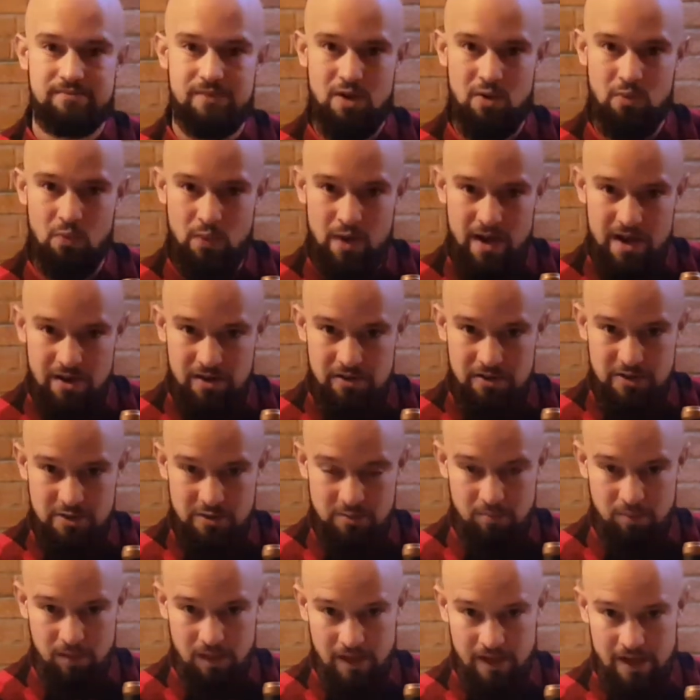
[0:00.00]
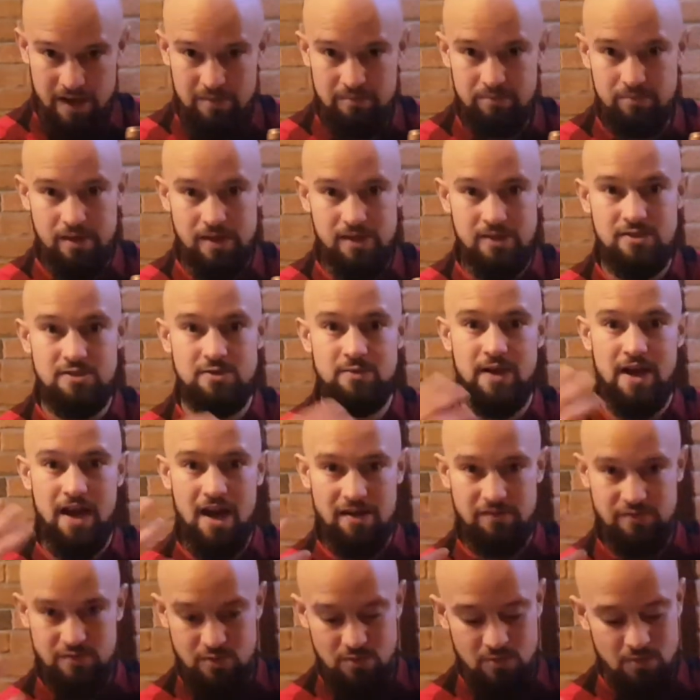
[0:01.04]
We are to blame because we have
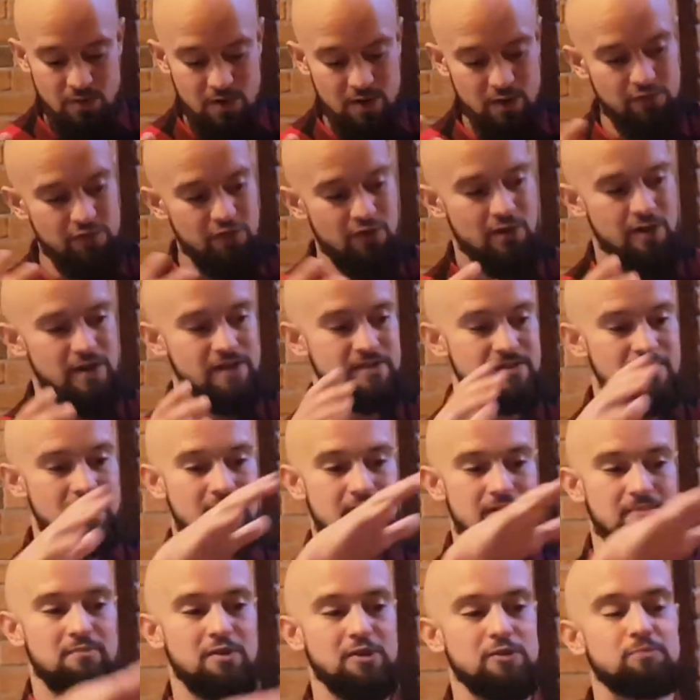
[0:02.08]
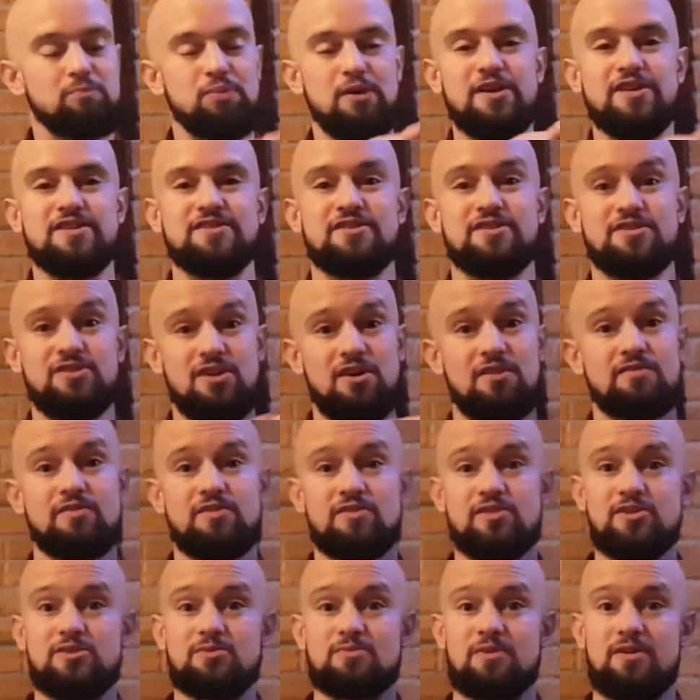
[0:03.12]
to work for it, but please discover
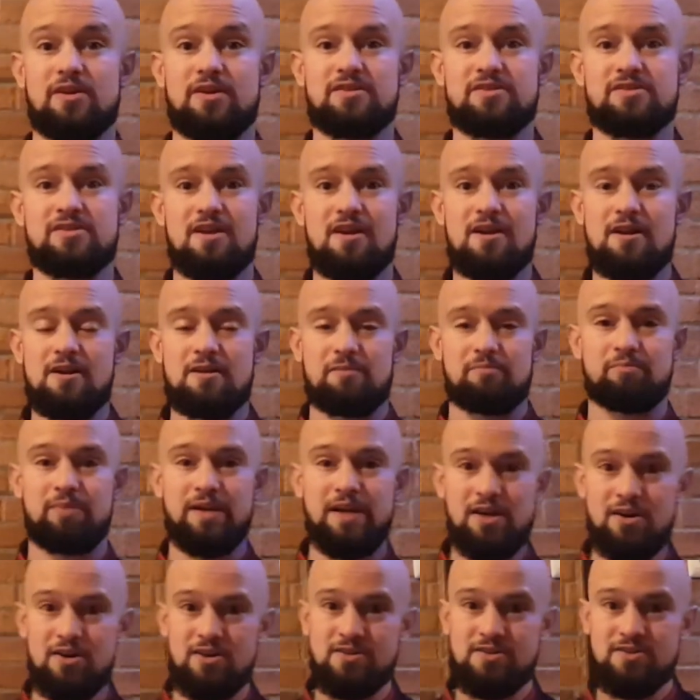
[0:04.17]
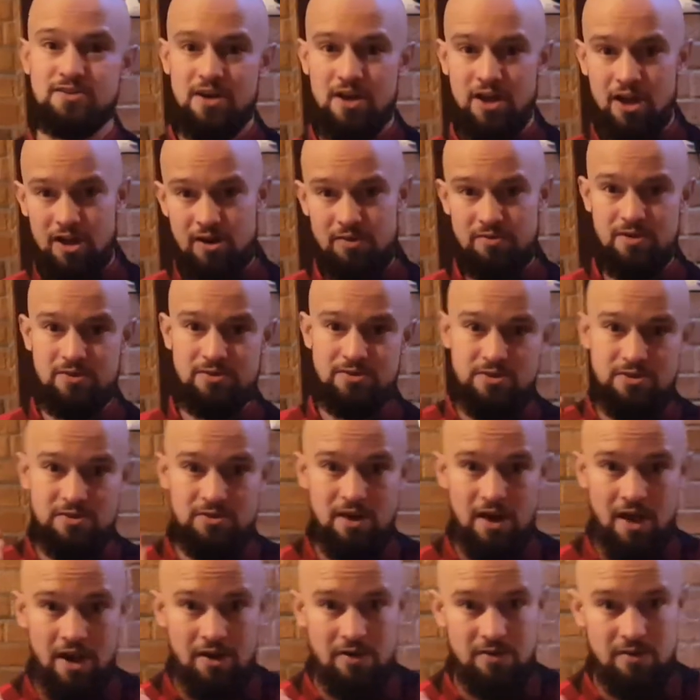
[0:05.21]
these wines, because euro to
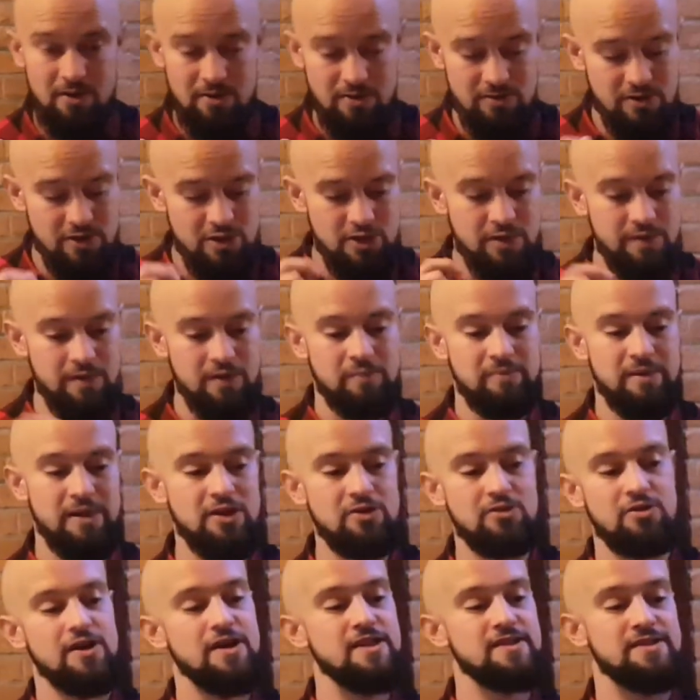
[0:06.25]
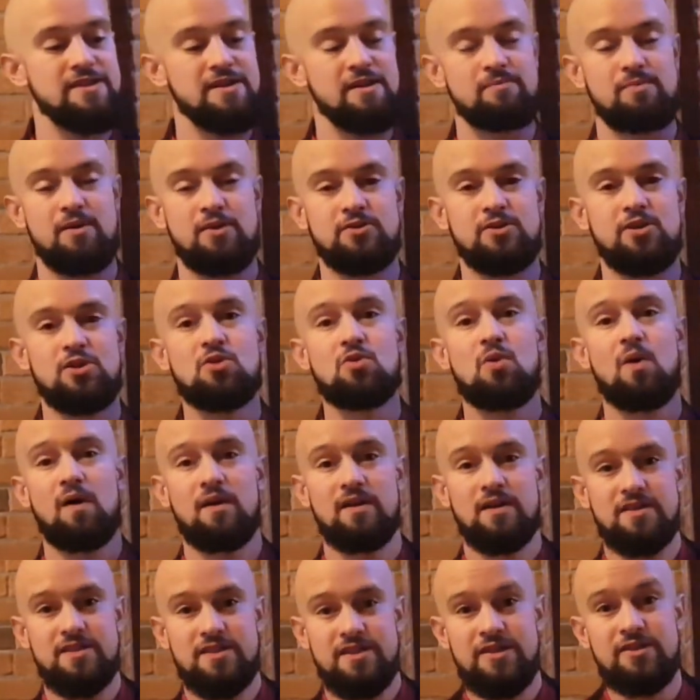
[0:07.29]
euro, you will be crazy about the
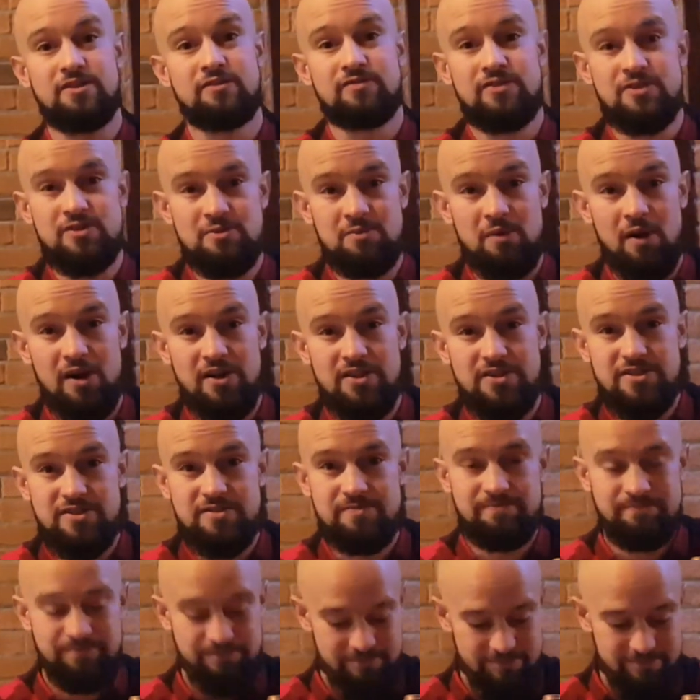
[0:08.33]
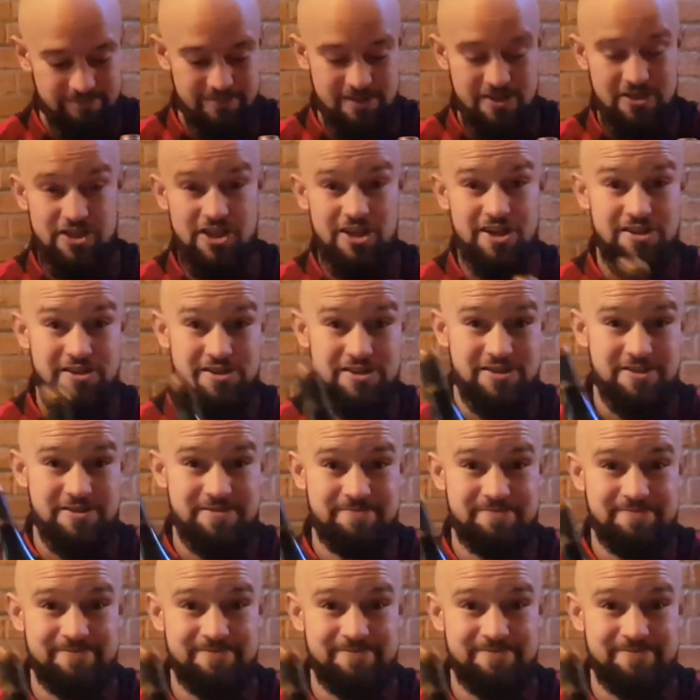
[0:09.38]
quality of these wines. Cheers!